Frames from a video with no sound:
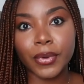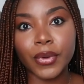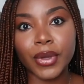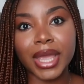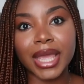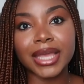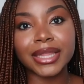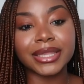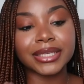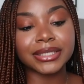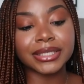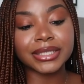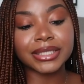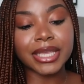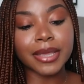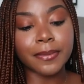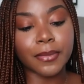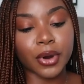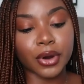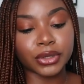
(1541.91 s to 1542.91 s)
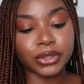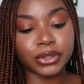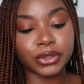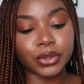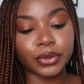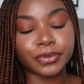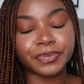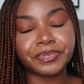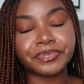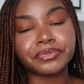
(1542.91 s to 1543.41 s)
Okay, this is a bar
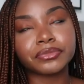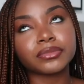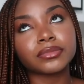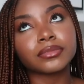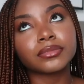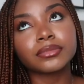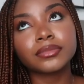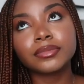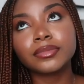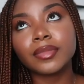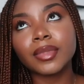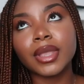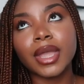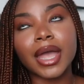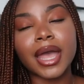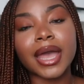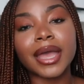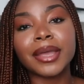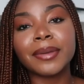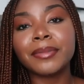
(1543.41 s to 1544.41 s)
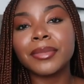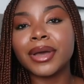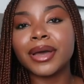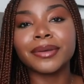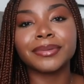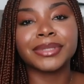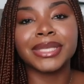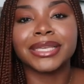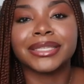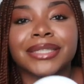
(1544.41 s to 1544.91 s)
soap. I'm
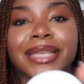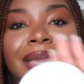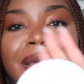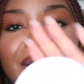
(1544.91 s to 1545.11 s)
obsessed.